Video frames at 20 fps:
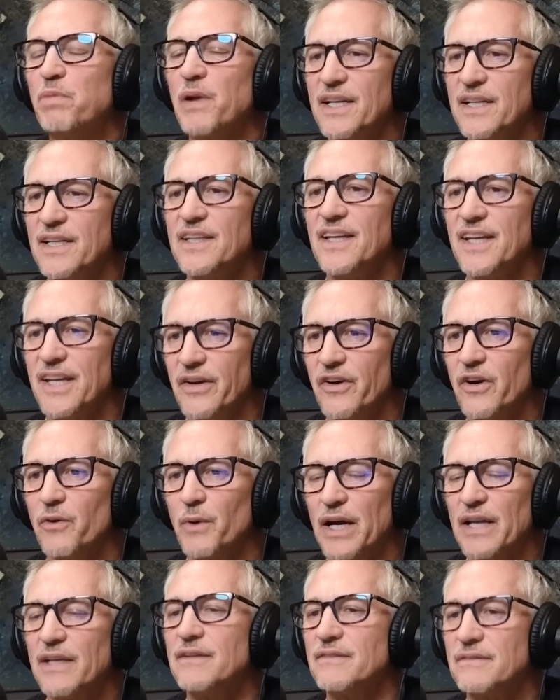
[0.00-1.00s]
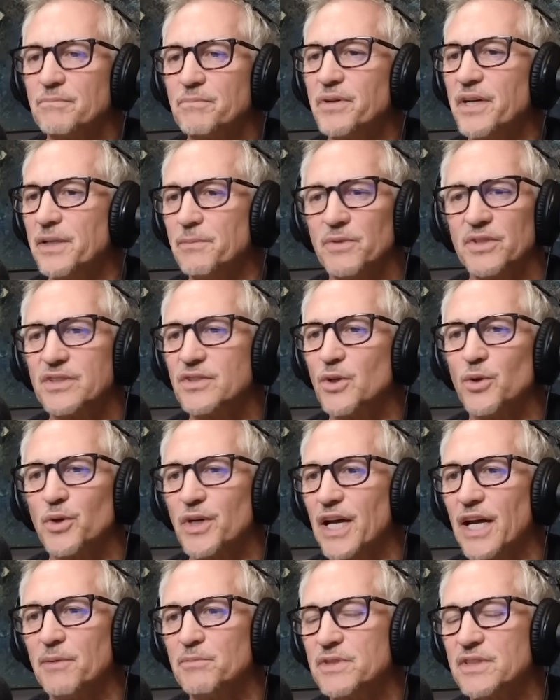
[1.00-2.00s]
played in the era when pretty much all
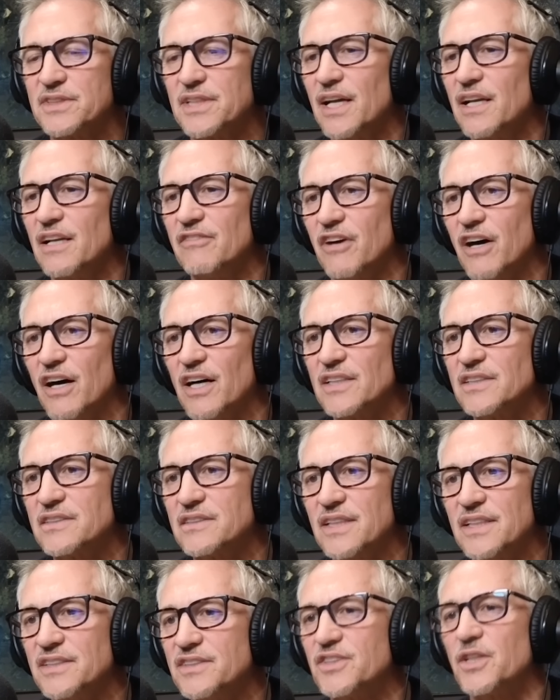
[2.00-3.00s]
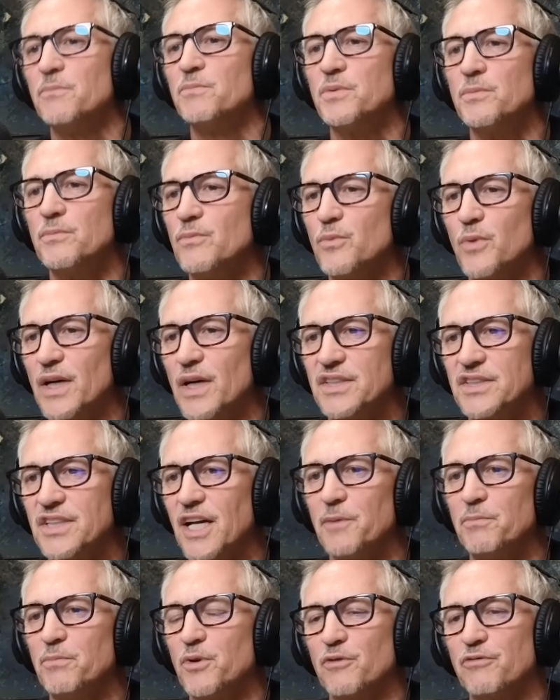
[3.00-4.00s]
games are televised in some way,
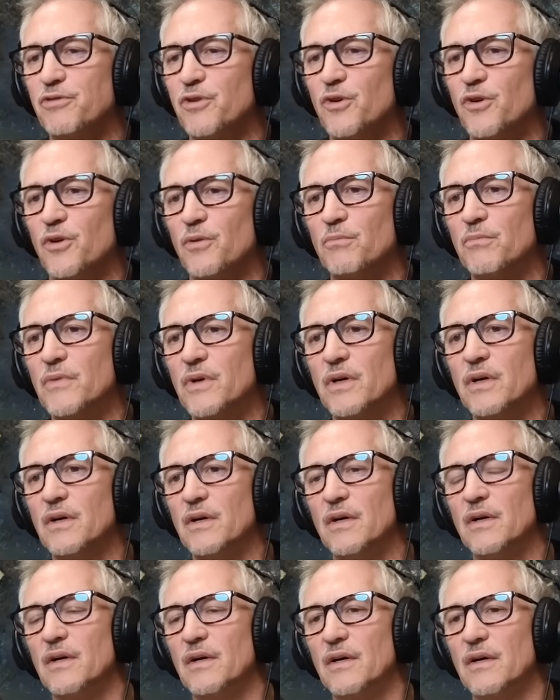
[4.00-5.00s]
shape, or form. But